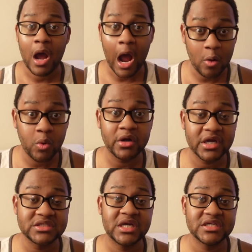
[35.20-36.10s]
I will
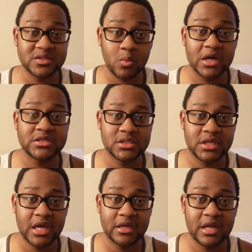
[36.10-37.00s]
get a chance to watch it
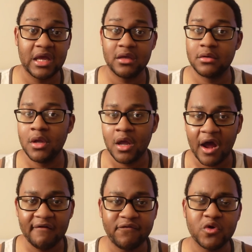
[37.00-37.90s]
again. And
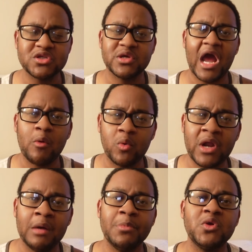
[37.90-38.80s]
unfortunately, I will
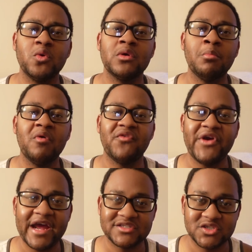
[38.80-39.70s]
not be doing a movie
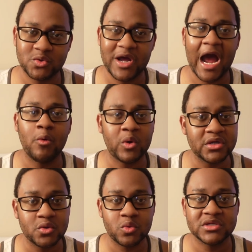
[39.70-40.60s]
reaction to it. I
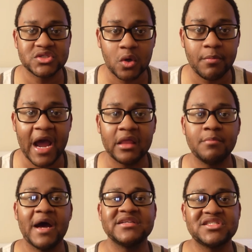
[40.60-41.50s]
want to do one so badly,
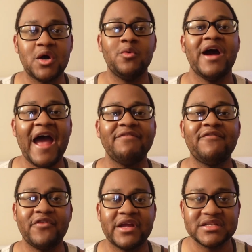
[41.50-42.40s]
but I just don't have the
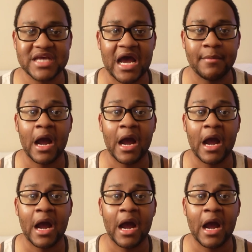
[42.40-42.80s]
freaking time.